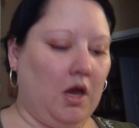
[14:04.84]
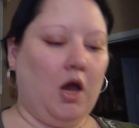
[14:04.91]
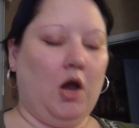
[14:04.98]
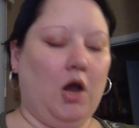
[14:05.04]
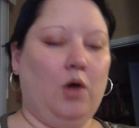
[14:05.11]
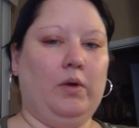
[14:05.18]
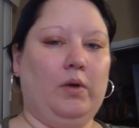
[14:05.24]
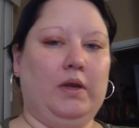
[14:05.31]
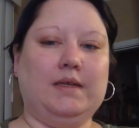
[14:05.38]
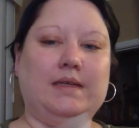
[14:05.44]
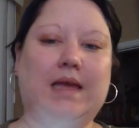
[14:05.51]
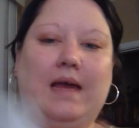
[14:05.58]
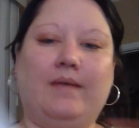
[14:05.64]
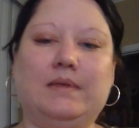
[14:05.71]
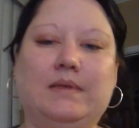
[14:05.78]
and he does
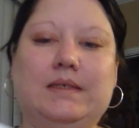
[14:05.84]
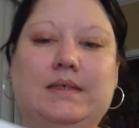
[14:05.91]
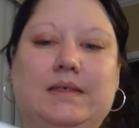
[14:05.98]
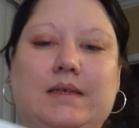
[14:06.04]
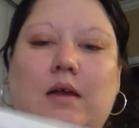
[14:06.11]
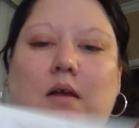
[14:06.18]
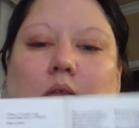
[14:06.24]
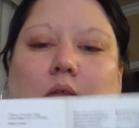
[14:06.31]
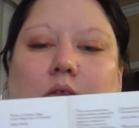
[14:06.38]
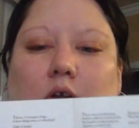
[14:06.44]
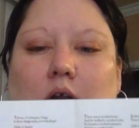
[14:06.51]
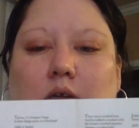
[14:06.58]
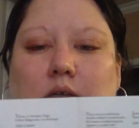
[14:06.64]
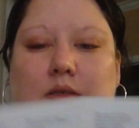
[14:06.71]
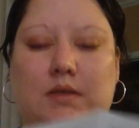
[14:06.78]
have some, there
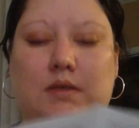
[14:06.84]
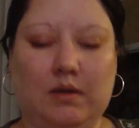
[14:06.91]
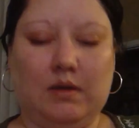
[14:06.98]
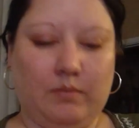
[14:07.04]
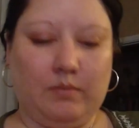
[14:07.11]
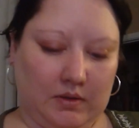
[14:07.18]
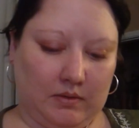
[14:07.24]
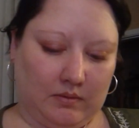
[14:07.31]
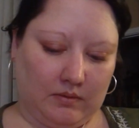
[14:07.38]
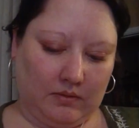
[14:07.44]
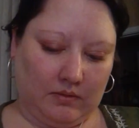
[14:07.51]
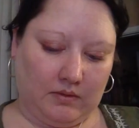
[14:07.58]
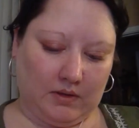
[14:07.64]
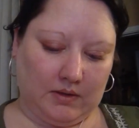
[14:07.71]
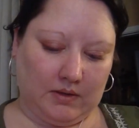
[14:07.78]
are some of the
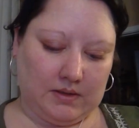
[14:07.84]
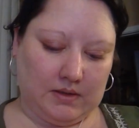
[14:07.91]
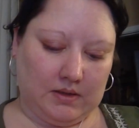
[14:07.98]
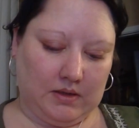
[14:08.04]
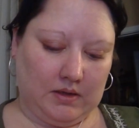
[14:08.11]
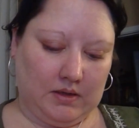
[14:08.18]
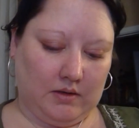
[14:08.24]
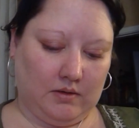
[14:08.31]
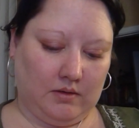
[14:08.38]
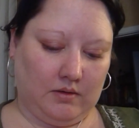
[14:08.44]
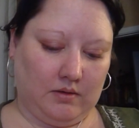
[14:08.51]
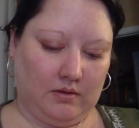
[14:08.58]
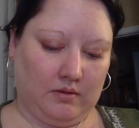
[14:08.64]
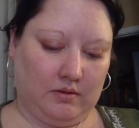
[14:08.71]
things in here.